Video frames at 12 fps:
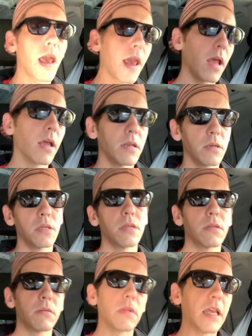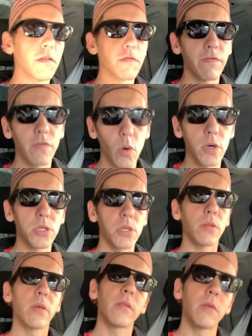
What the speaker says: and enforced that